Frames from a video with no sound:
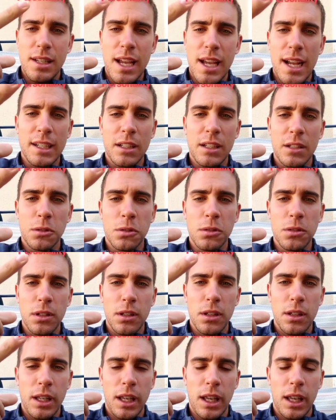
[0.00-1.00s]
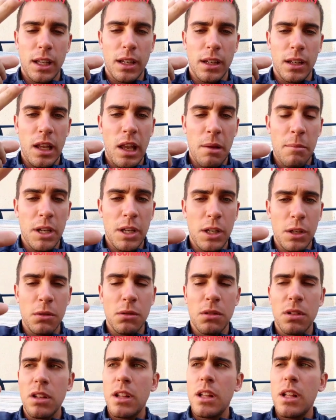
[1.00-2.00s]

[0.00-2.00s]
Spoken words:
tactical, and game IQ.